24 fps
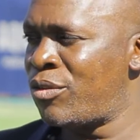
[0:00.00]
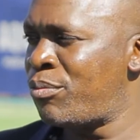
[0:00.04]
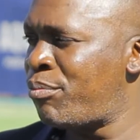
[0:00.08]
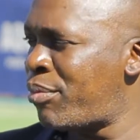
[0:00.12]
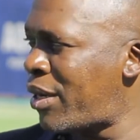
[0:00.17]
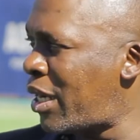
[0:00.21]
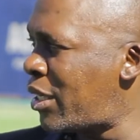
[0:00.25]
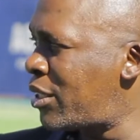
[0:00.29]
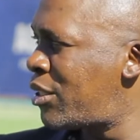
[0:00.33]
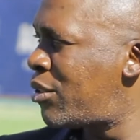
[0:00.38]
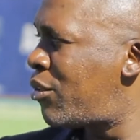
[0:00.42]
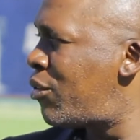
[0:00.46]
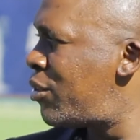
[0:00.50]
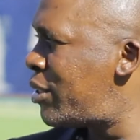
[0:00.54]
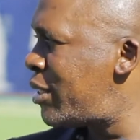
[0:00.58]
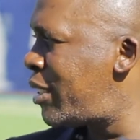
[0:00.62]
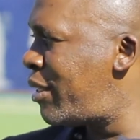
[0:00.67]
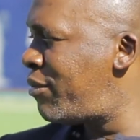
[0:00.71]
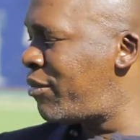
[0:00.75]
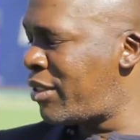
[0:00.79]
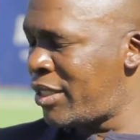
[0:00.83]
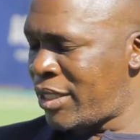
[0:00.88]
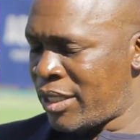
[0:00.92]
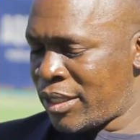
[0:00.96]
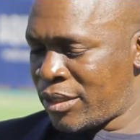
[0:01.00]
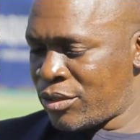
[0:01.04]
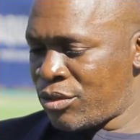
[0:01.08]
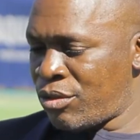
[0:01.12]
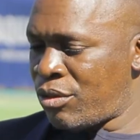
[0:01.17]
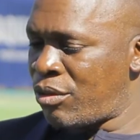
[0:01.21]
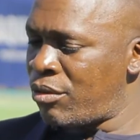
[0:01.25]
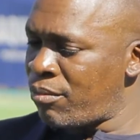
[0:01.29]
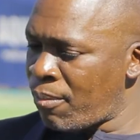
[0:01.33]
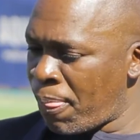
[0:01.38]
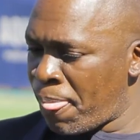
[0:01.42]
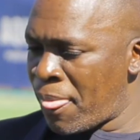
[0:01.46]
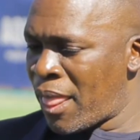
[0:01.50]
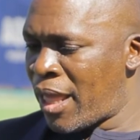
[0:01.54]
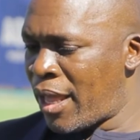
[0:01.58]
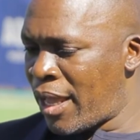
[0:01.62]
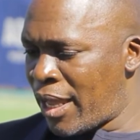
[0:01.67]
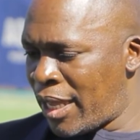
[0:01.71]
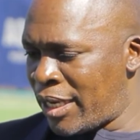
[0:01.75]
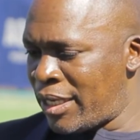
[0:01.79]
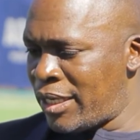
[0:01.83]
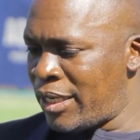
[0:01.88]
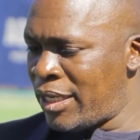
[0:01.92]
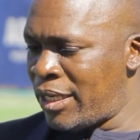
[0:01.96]
on practicals, everything. So,
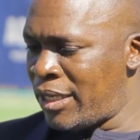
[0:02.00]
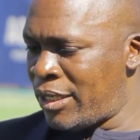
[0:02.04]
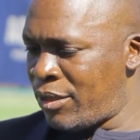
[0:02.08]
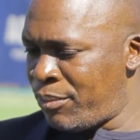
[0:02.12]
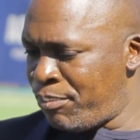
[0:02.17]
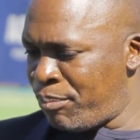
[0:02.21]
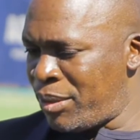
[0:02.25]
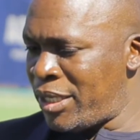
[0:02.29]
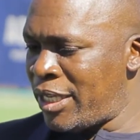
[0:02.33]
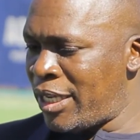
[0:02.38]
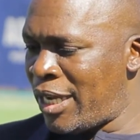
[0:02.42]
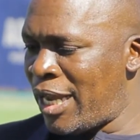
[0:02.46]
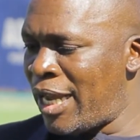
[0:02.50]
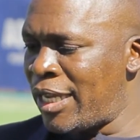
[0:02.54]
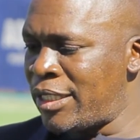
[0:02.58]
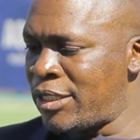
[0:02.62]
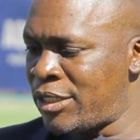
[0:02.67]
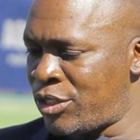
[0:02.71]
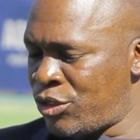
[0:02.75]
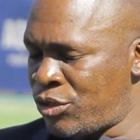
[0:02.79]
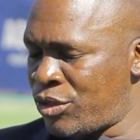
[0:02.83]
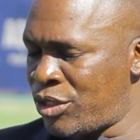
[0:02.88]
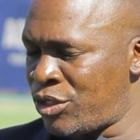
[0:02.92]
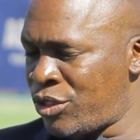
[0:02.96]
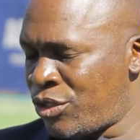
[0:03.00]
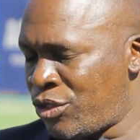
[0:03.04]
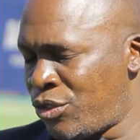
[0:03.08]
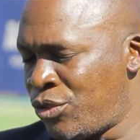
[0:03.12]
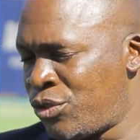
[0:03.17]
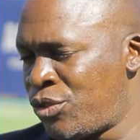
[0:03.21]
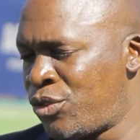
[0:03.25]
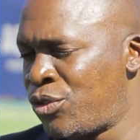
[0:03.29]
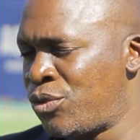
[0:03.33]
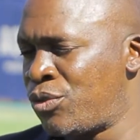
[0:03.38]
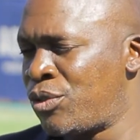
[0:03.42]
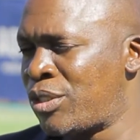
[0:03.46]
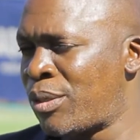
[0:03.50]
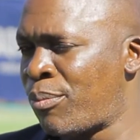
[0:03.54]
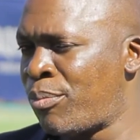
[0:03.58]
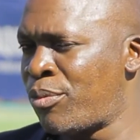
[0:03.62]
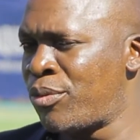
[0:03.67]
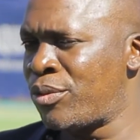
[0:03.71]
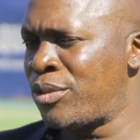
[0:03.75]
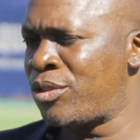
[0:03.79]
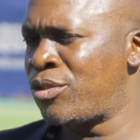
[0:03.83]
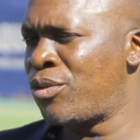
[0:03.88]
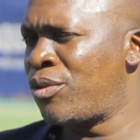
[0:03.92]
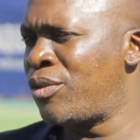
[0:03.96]
and the big guys used to
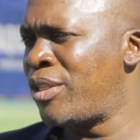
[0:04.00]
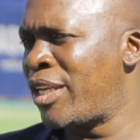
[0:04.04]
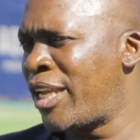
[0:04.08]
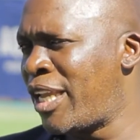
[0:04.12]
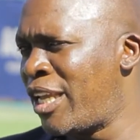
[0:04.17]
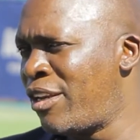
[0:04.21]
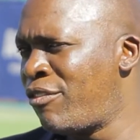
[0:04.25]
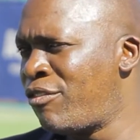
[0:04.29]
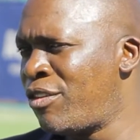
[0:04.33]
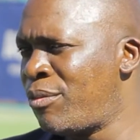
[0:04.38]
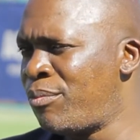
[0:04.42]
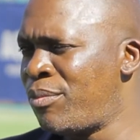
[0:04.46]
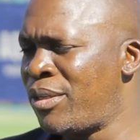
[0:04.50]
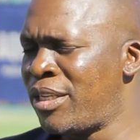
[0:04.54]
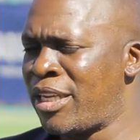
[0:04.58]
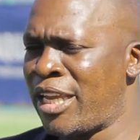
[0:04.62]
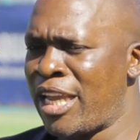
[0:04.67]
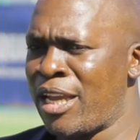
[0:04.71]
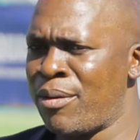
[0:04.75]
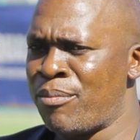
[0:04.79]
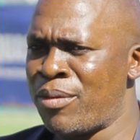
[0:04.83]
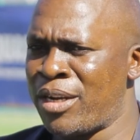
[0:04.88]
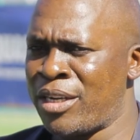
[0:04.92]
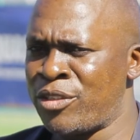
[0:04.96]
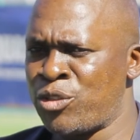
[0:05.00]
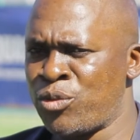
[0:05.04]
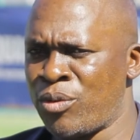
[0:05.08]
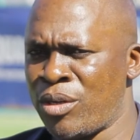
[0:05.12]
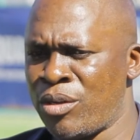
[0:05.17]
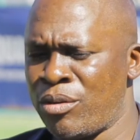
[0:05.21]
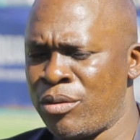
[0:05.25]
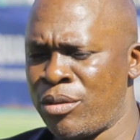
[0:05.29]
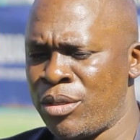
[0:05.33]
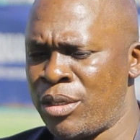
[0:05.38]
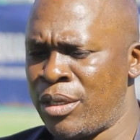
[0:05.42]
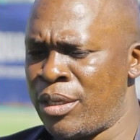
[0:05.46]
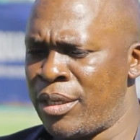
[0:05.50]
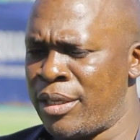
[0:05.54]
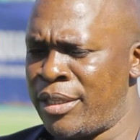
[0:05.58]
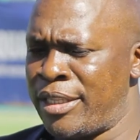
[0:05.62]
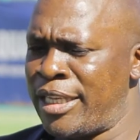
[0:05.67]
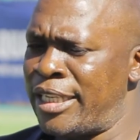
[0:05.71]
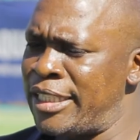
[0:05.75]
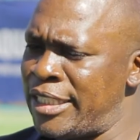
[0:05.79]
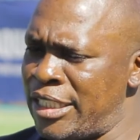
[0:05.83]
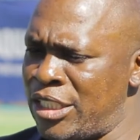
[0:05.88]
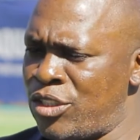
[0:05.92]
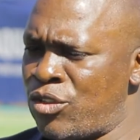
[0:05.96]
support. So the KNVB came as well.
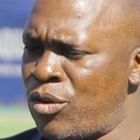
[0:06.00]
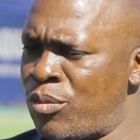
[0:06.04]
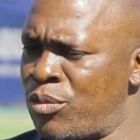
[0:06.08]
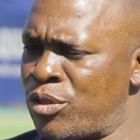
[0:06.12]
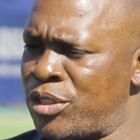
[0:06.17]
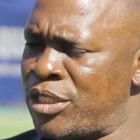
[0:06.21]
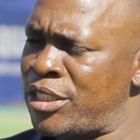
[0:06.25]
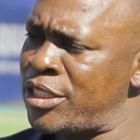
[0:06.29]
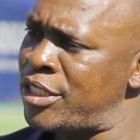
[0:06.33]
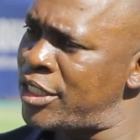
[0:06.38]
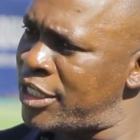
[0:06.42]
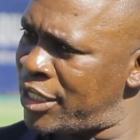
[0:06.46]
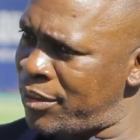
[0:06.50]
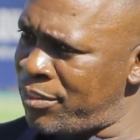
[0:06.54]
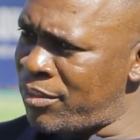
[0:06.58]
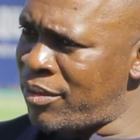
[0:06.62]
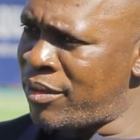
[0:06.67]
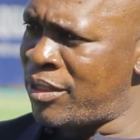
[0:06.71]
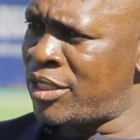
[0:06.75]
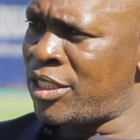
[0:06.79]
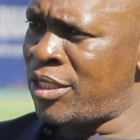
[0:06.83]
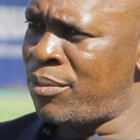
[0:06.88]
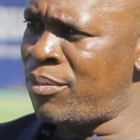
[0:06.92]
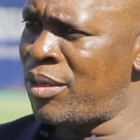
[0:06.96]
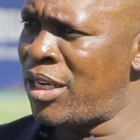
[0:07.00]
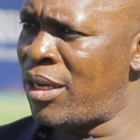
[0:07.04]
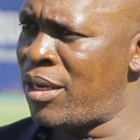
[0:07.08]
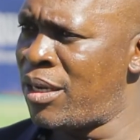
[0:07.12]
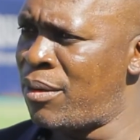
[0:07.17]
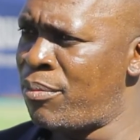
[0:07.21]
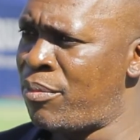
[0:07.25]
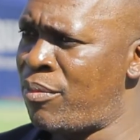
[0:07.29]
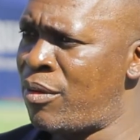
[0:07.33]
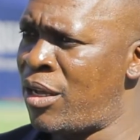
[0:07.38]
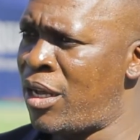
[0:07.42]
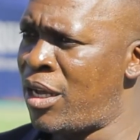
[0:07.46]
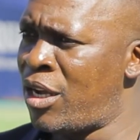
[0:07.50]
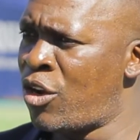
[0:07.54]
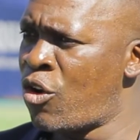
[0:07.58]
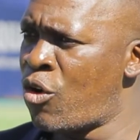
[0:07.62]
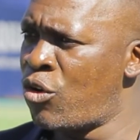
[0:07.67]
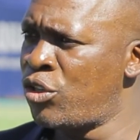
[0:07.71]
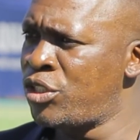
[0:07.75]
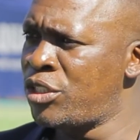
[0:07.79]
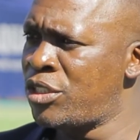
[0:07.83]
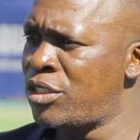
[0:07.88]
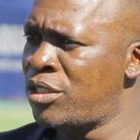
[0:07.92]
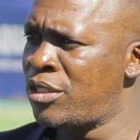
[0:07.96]
They did almost similar
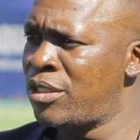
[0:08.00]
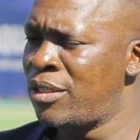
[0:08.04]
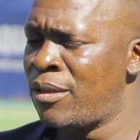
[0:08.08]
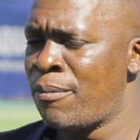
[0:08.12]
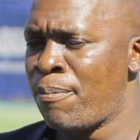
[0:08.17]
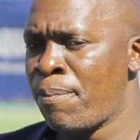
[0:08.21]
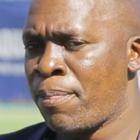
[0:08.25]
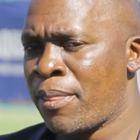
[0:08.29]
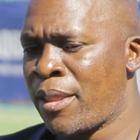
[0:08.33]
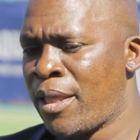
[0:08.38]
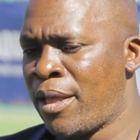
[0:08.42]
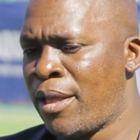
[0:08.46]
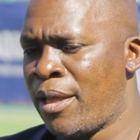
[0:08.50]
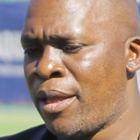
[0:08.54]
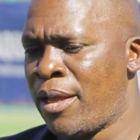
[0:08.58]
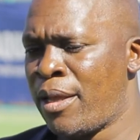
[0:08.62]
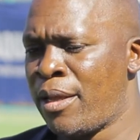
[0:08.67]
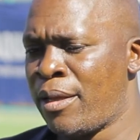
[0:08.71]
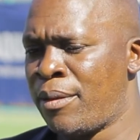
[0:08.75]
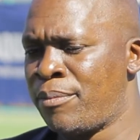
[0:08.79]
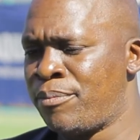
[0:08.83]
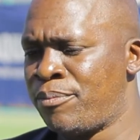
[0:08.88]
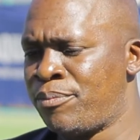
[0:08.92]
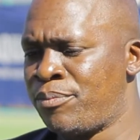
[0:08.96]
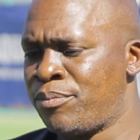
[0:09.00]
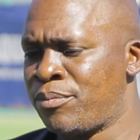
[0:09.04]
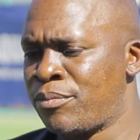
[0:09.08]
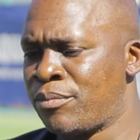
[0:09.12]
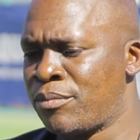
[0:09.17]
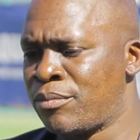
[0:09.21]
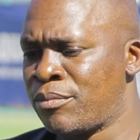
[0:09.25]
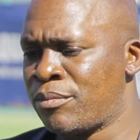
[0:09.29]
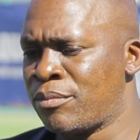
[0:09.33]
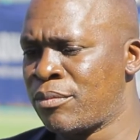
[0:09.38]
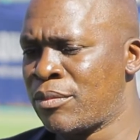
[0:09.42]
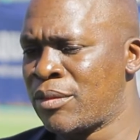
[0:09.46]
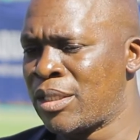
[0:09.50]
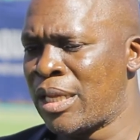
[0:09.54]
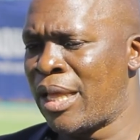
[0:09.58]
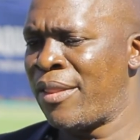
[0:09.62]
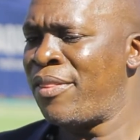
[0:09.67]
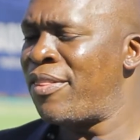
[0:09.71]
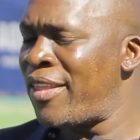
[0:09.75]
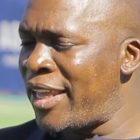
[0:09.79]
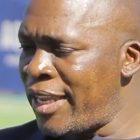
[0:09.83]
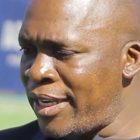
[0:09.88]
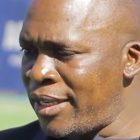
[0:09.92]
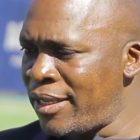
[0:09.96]
course. And
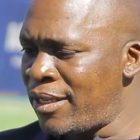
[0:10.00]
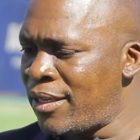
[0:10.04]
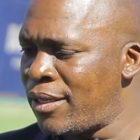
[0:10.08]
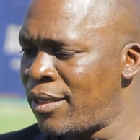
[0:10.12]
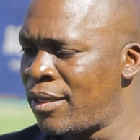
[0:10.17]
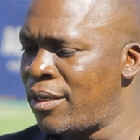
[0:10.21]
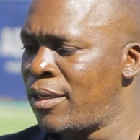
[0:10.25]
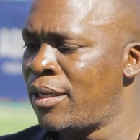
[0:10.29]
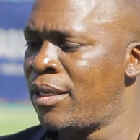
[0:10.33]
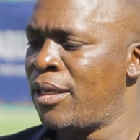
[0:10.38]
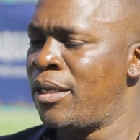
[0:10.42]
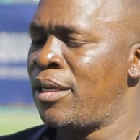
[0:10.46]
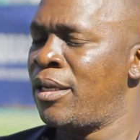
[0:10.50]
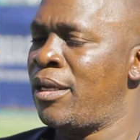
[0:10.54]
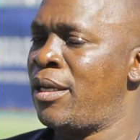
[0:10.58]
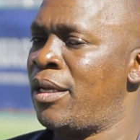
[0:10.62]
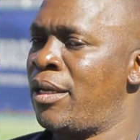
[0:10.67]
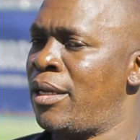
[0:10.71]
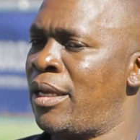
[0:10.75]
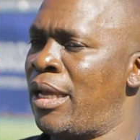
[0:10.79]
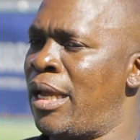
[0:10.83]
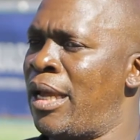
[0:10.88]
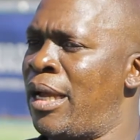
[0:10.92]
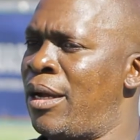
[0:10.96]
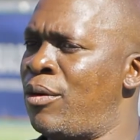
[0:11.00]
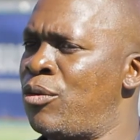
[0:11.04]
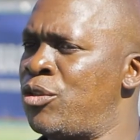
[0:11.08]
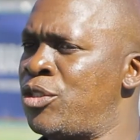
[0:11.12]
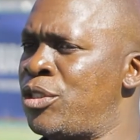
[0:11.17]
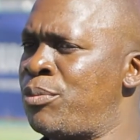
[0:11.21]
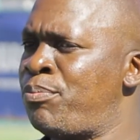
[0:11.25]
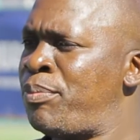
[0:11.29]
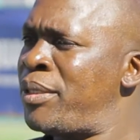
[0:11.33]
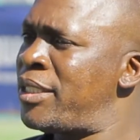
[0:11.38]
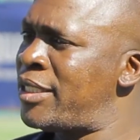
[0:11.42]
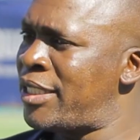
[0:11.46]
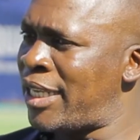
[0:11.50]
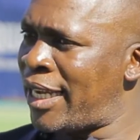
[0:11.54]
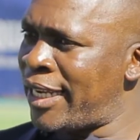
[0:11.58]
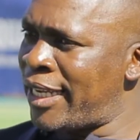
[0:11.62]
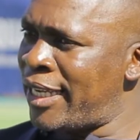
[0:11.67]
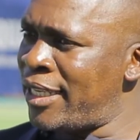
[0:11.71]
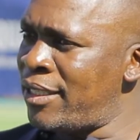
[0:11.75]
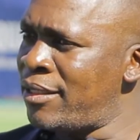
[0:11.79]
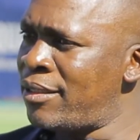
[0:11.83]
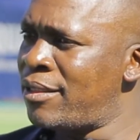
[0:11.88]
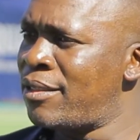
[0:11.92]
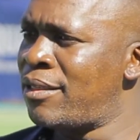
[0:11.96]
then I was picked
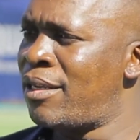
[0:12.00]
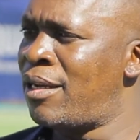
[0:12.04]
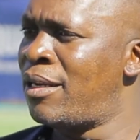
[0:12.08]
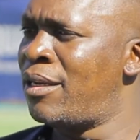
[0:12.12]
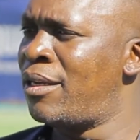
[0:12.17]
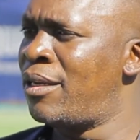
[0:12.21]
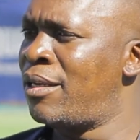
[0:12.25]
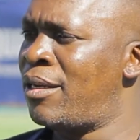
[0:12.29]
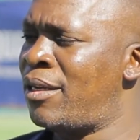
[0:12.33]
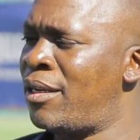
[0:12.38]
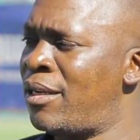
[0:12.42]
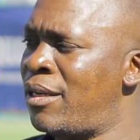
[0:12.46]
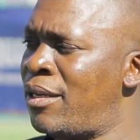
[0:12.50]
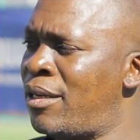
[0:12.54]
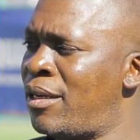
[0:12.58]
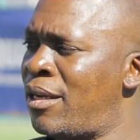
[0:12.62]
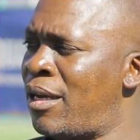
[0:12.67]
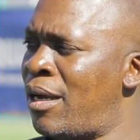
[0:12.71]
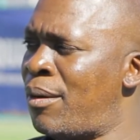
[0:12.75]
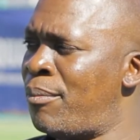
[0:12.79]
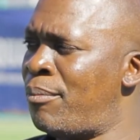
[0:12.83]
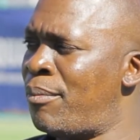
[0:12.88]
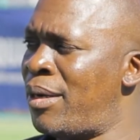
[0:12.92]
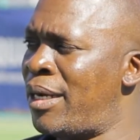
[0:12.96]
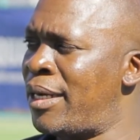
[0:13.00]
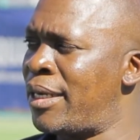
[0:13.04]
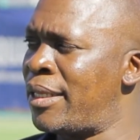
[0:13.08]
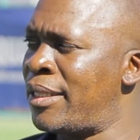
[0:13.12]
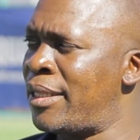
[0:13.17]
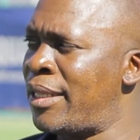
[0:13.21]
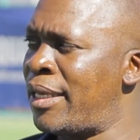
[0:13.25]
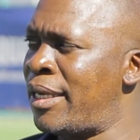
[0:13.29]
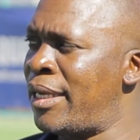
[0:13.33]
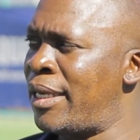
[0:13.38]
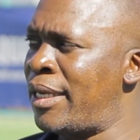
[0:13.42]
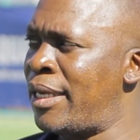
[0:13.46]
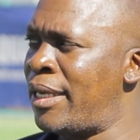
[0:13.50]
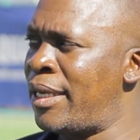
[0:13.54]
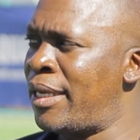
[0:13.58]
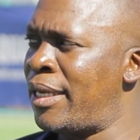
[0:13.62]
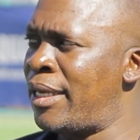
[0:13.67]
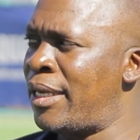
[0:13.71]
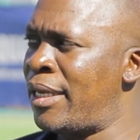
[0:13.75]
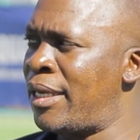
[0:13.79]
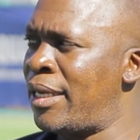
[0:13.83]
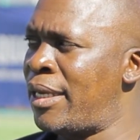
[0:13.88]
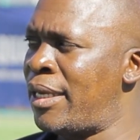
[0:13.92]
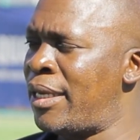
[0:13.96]
again among
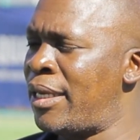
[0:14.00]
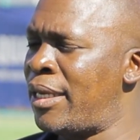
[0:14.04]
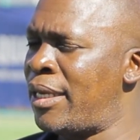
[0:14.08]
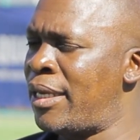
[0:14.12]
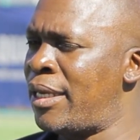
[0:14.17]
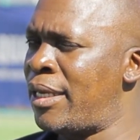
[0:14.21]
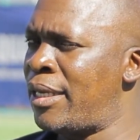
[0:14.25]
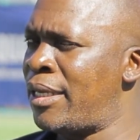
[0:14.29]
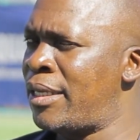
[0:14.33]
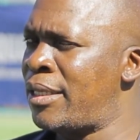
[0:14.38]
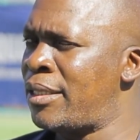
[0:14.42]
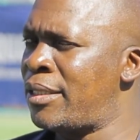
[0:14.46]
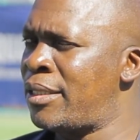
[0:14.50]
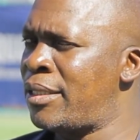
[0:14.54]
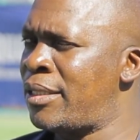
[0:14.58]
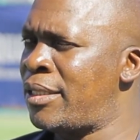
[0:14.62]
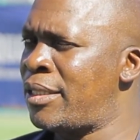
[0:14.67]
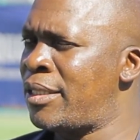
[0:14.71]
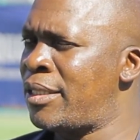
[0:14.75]
the